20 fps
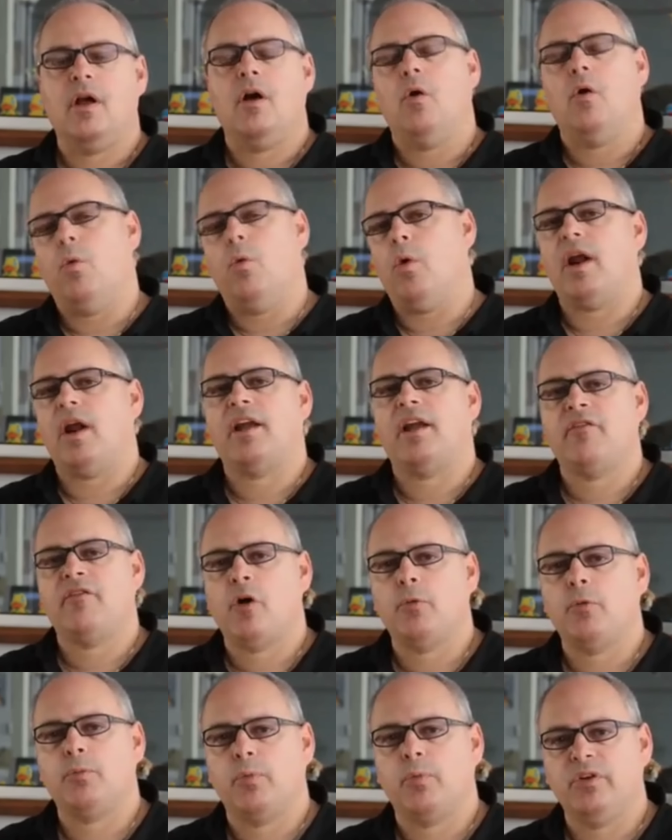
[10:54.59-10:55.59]
what I've
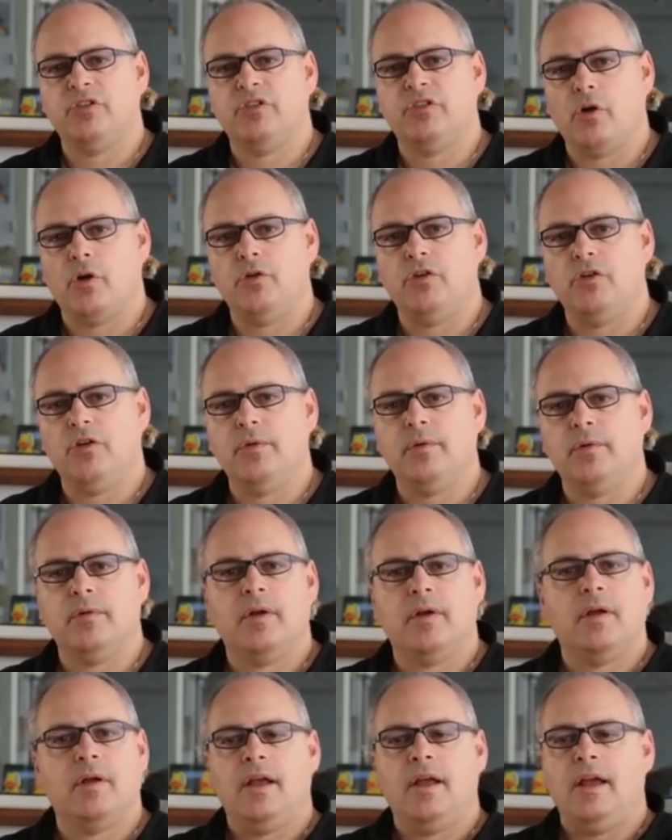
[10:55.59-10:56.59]
hoped we showed you
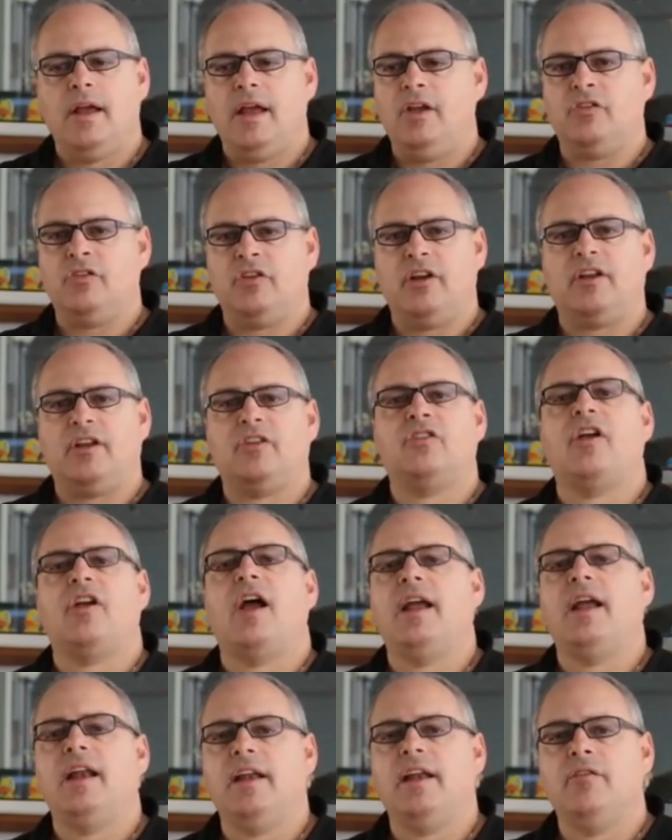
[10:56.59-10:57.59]
is an
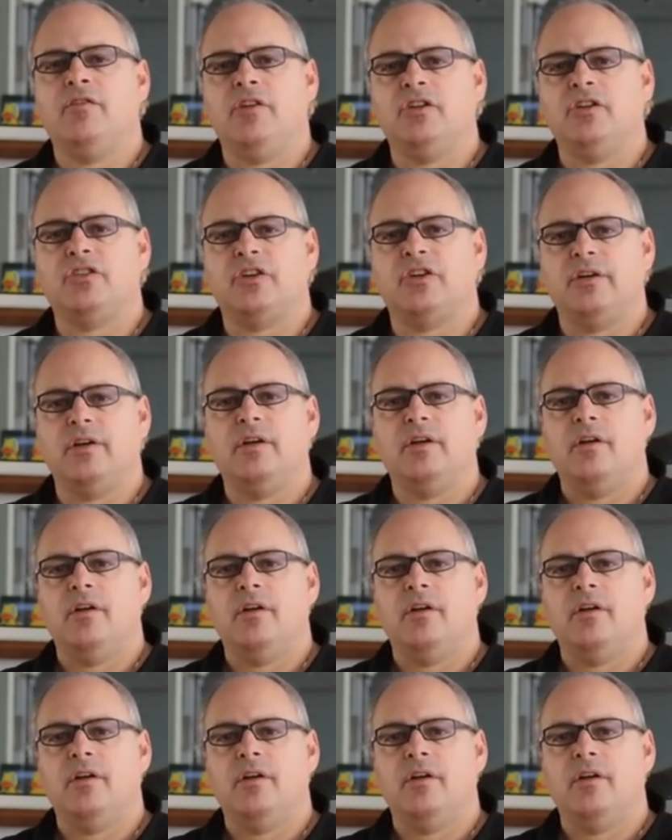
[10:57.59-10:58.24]
exciting vision